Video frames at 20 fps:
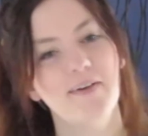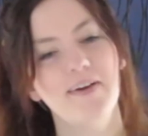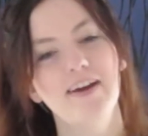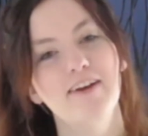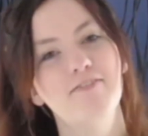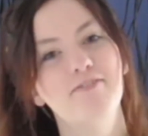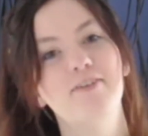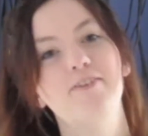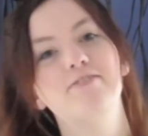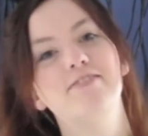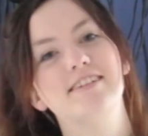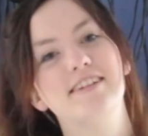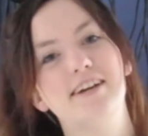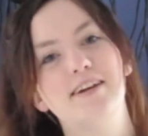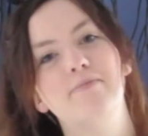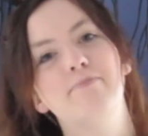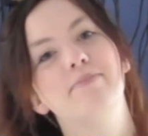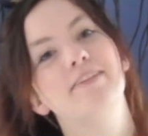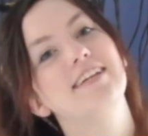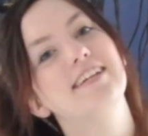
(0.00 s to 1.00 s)
If you
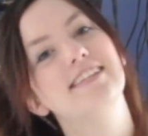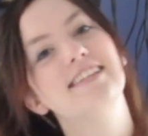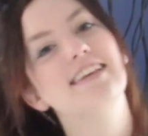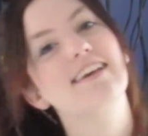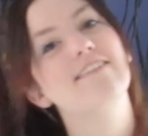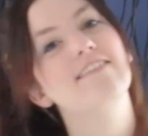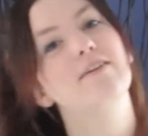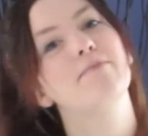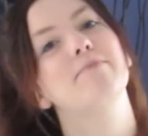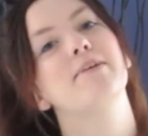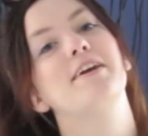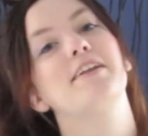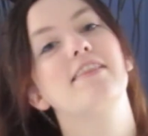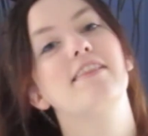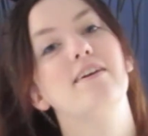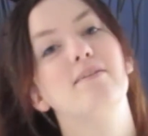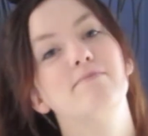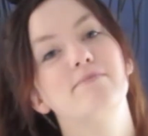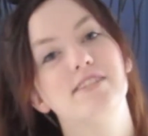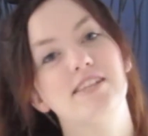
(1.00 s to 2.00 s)
did, please give it a big
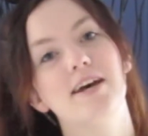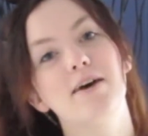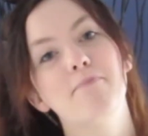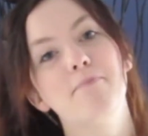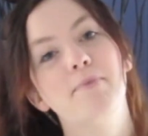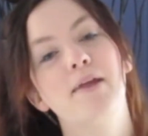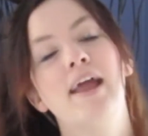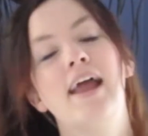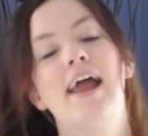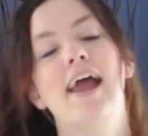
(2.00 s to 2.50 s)
thumbs up